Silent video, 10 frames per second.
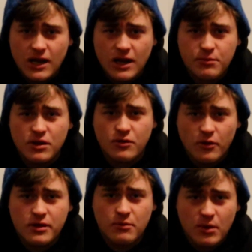and I've been
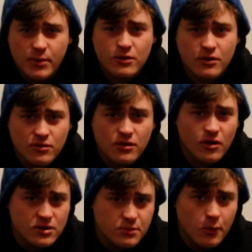told I'm about to go to
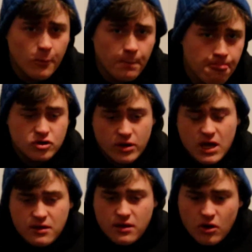hospital. So I
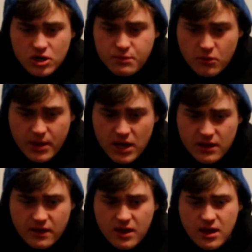get to the hospital
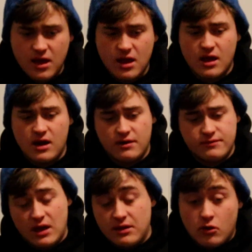bed, and
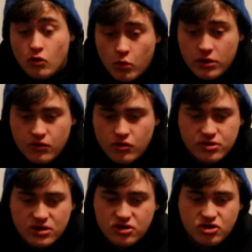I didn't know what to do,
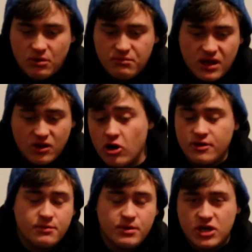so I just jumped in,
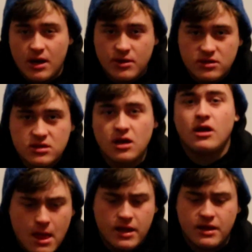got into pyjamas,
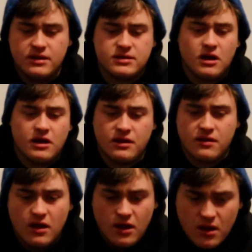and then they
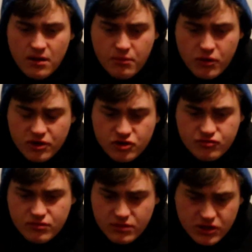started
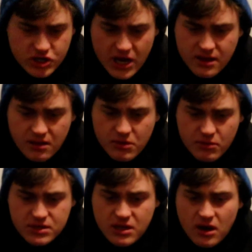injecting me
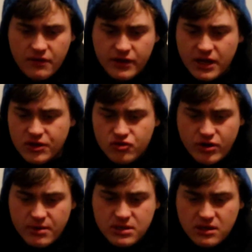with stuff and getting
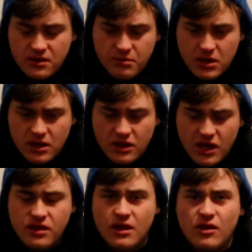drips into me, and
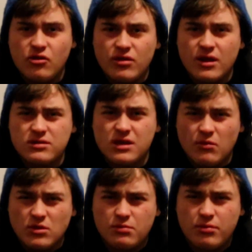then I knew that
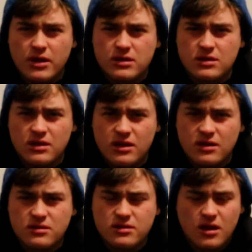something was pretty
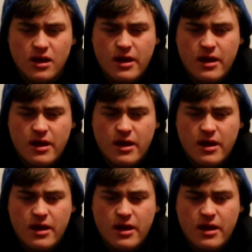serious.